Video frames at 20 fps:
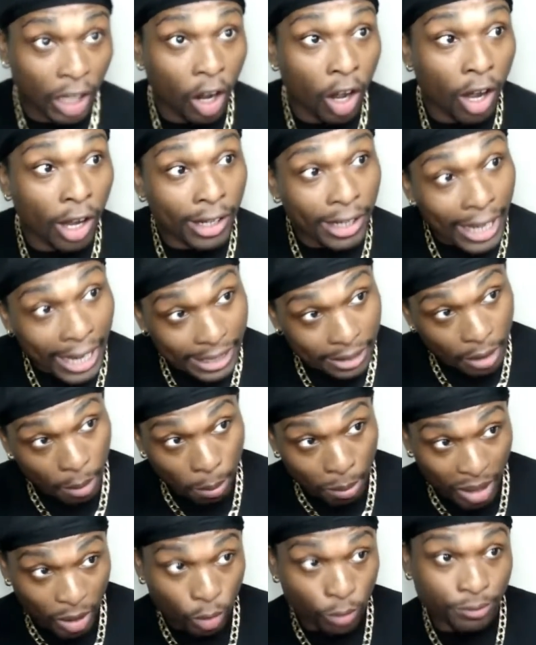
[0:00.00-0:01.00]
that are like the
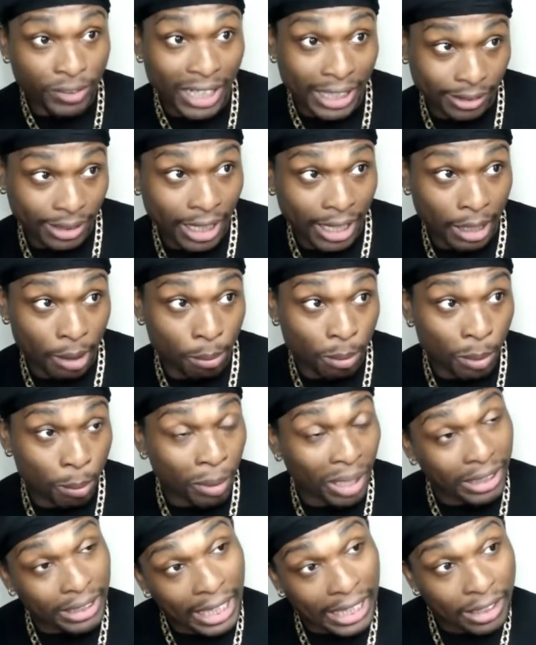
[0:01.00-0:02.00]
men of that time,
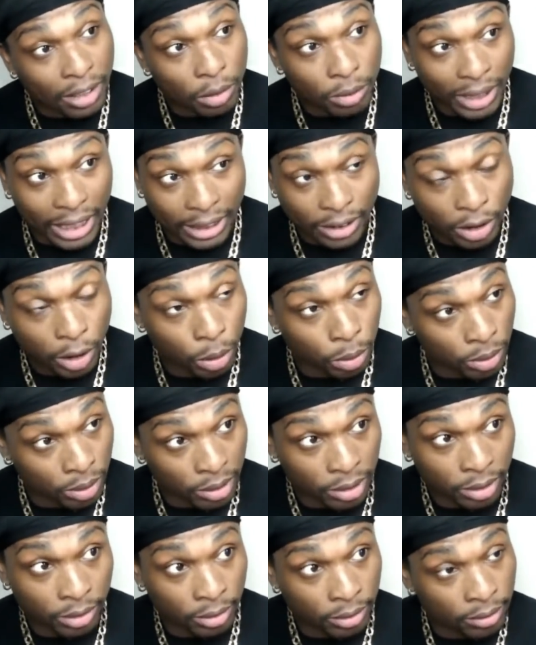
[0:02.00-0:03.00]
but they don't get
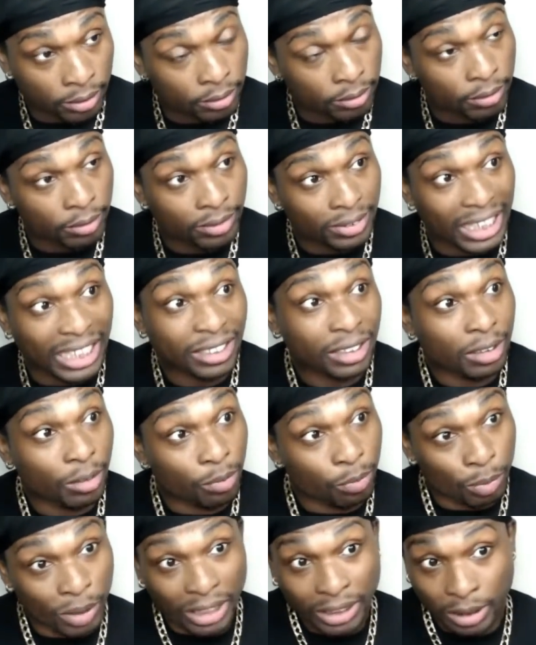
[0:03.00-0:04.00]
chosen. That's
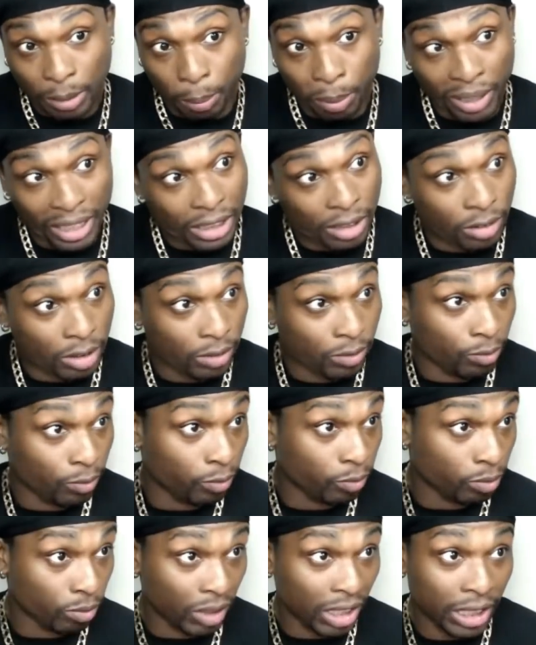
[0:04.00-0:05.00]
the plain and
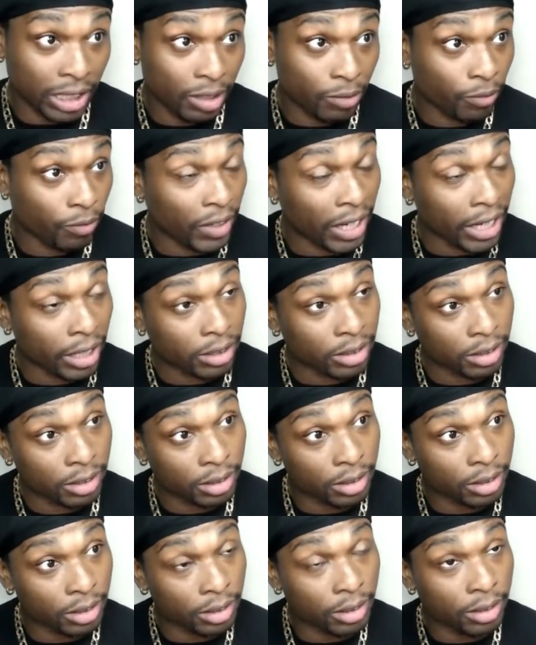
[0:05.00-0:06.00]
clear fact.
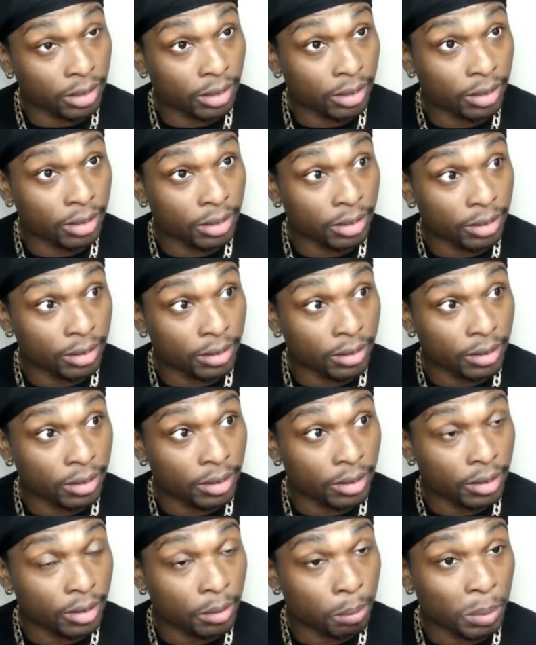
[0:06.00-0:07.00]

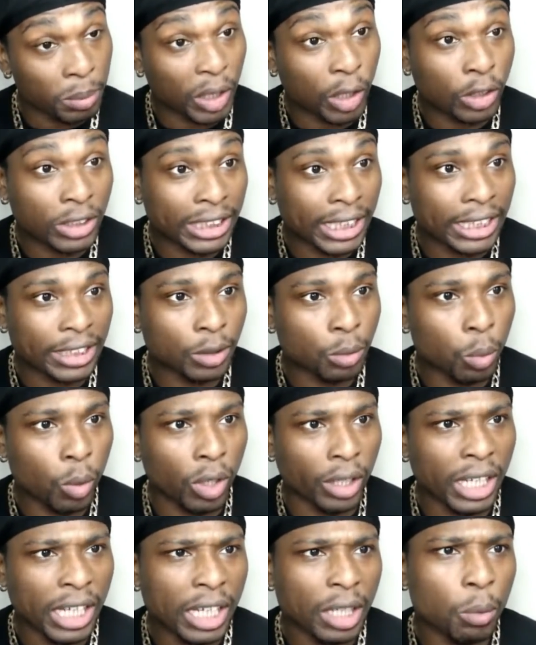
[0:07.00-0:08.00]
Because guess
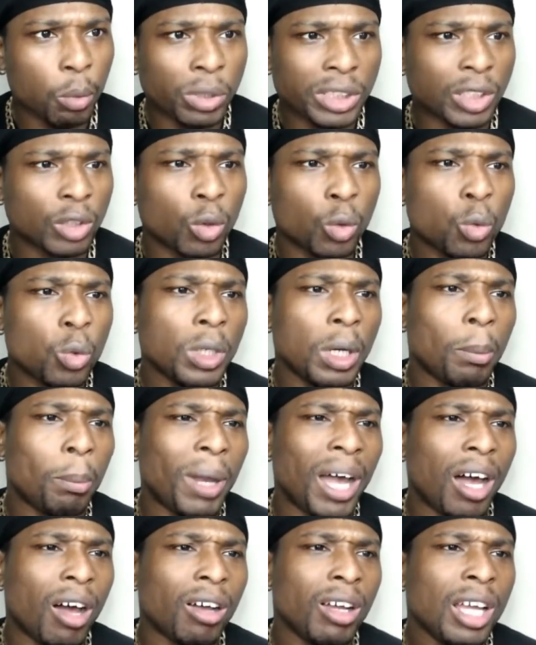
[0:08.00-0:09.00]
what? It wasn't all
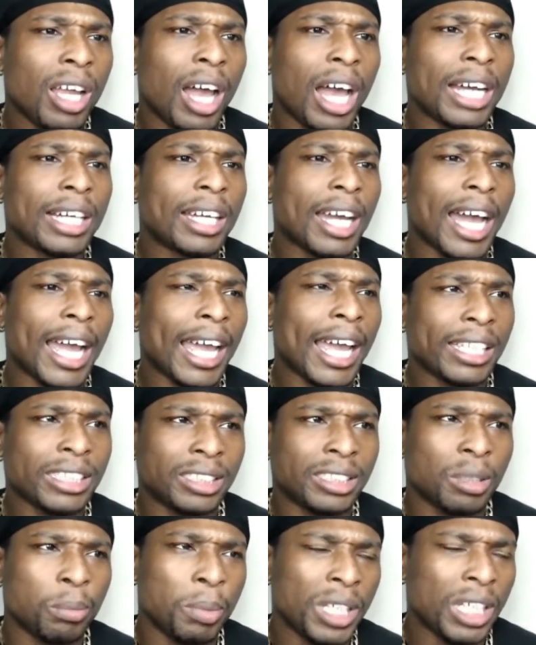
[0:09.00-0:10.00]
about a guy has
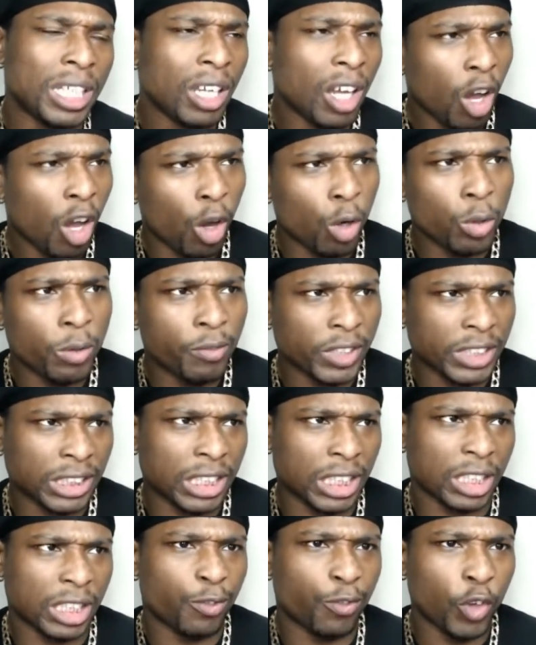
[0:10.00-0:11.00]
to be over
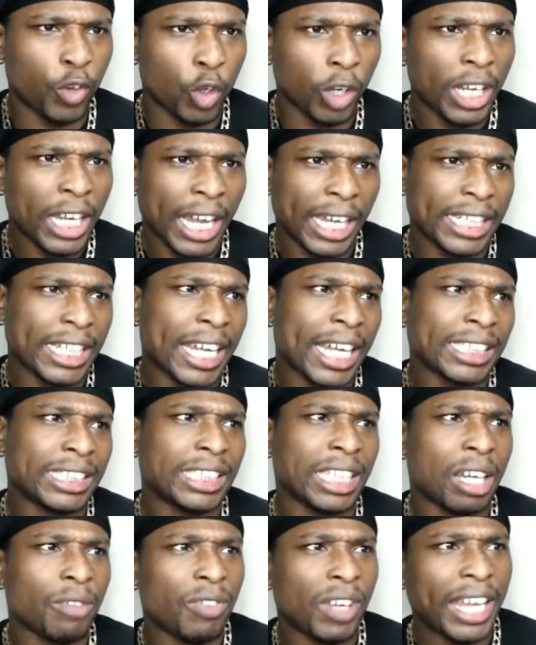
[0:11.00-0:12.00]
6 foot and he has
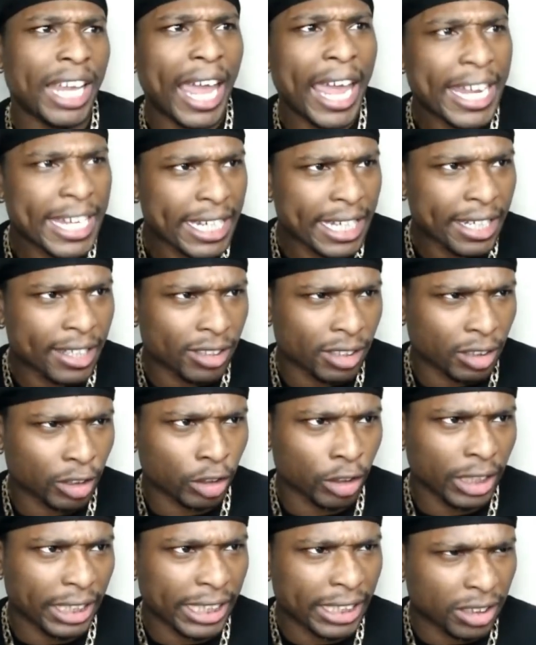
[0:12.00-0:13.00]
to have an
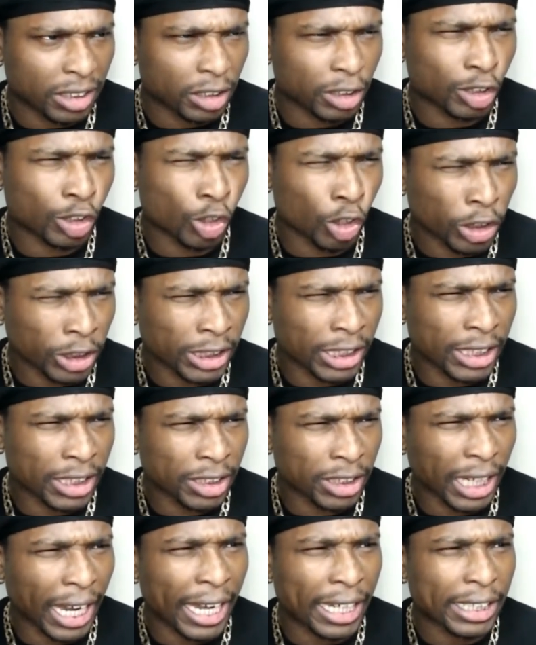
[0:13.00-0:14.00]
8-inch
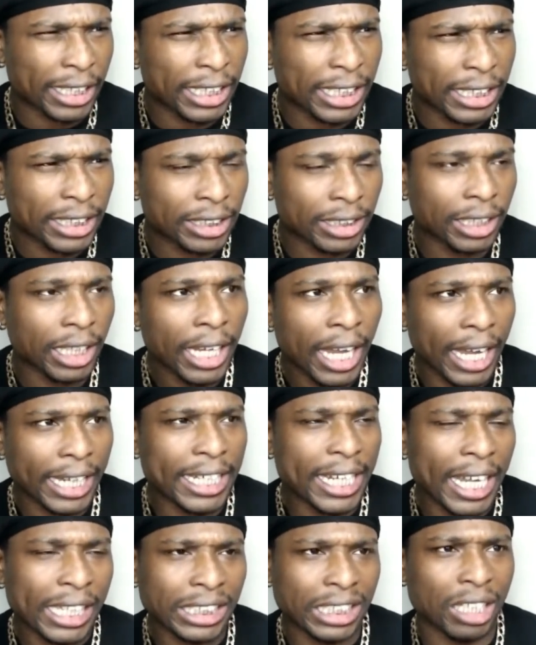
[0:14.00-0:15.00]
sausage at least, and
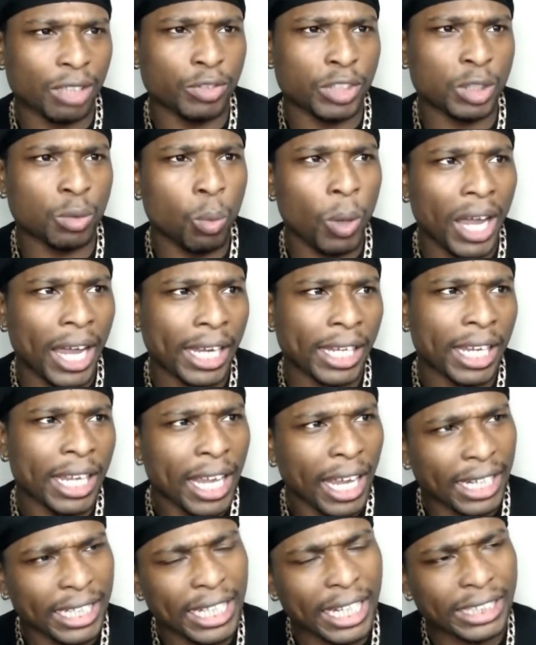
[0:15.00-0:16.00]
he has to have swag
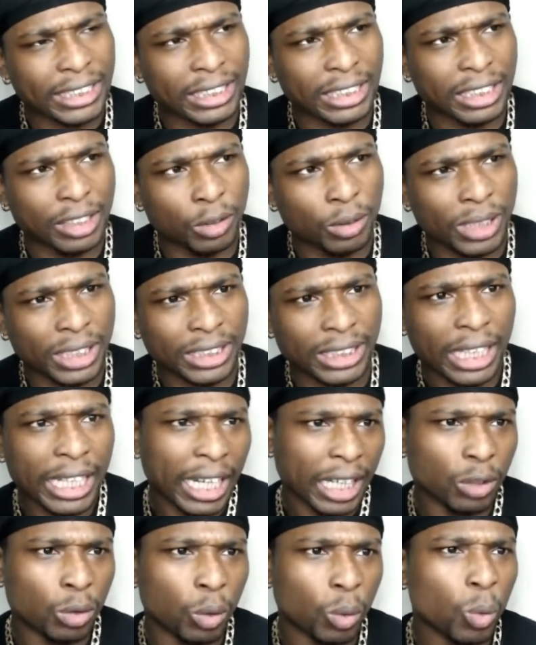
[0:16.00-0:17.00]
and he has to do this
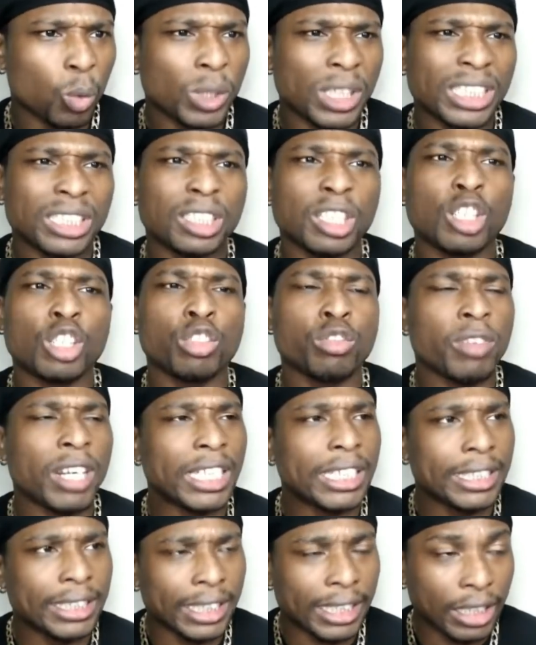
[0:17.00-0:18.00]
and all these
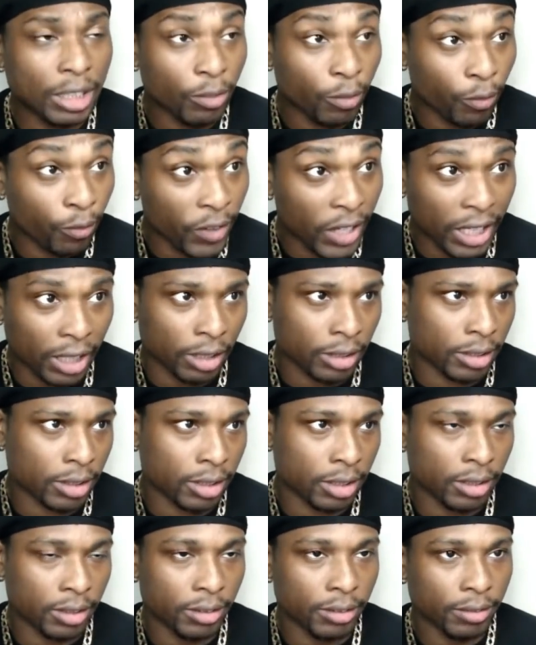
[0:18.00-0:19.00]
crazy
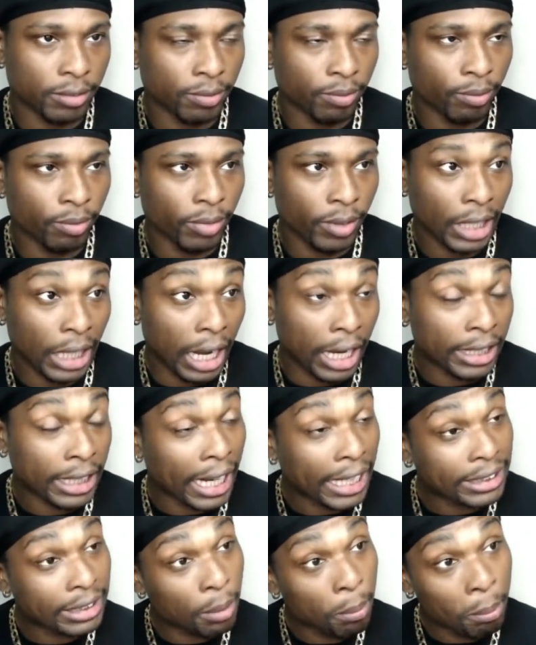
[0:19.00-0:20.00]
things.
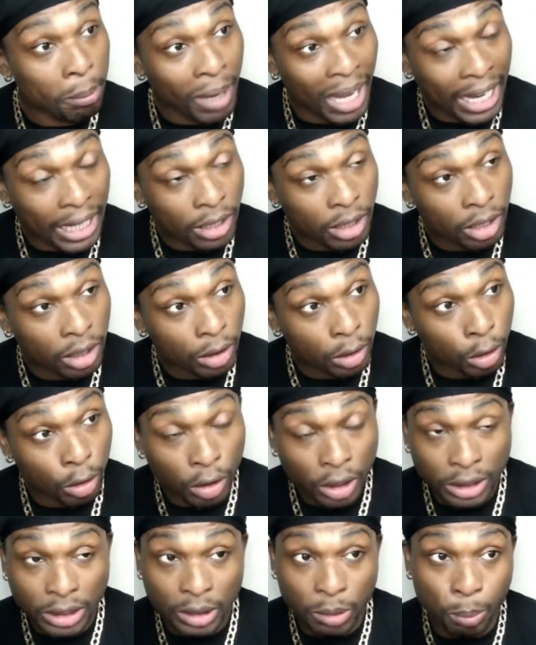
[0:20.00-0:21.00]
As a man, you
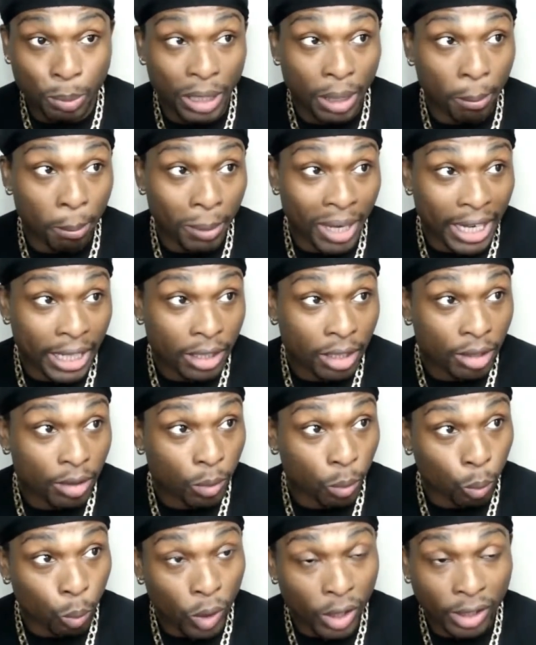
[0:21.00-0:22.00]
could just be a man,
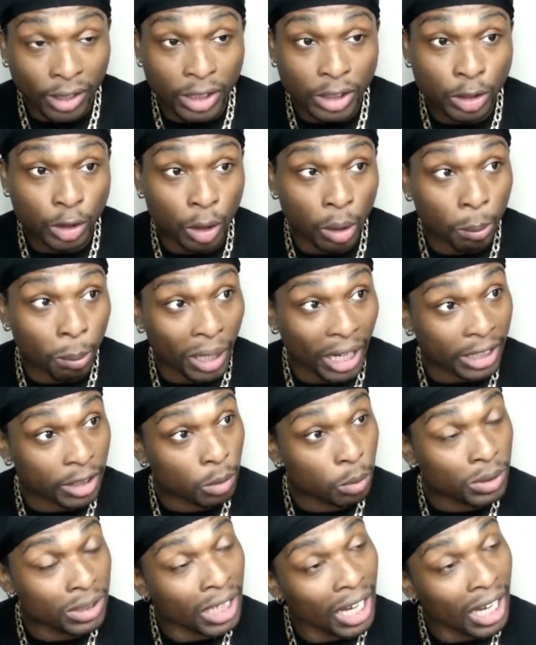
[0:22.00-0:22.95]
work a job, and you was